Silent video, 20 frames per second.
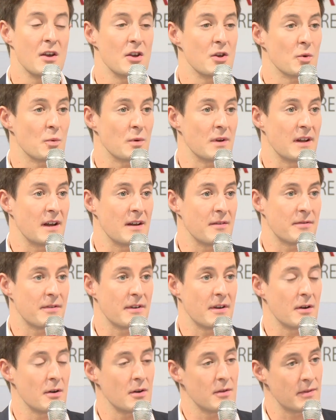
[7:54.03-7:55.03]
You will have
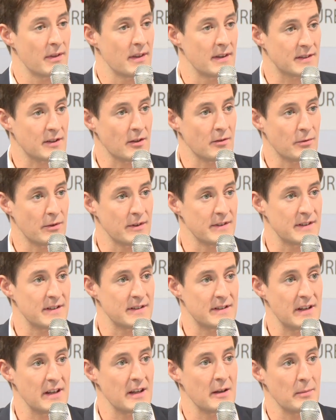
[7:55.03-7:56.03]
this conference
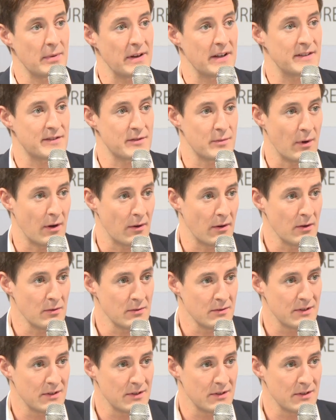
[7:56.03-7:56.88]
is taking place tomorrow,